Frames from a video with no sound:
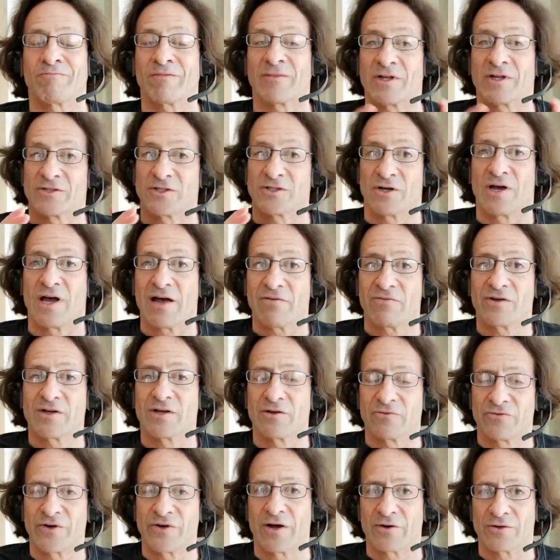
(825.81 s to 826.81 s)
So having a
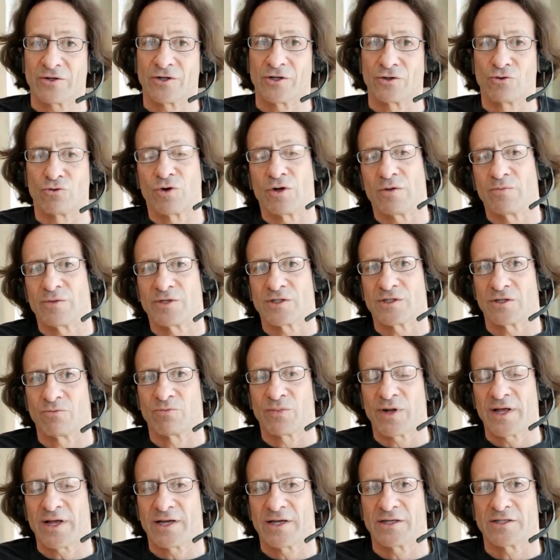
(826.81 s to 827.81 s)
founder agreement in
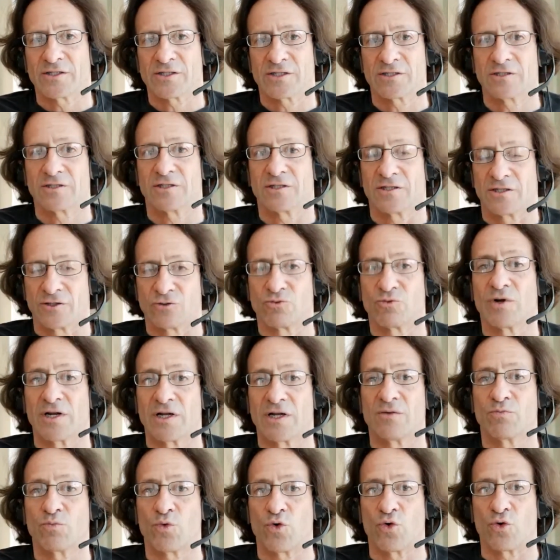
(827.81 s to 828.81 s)
place is really
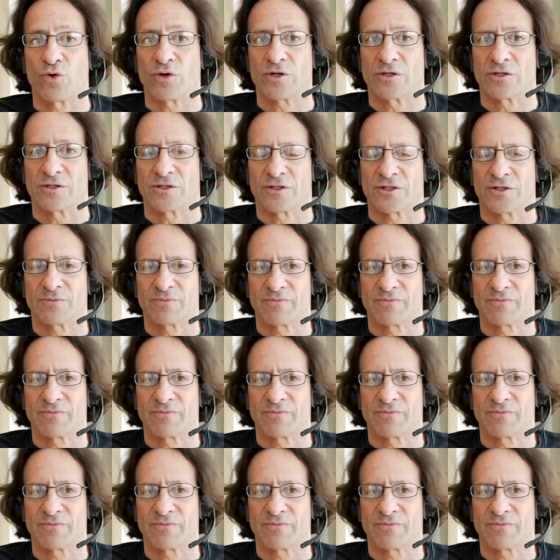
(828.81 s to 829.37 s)
important.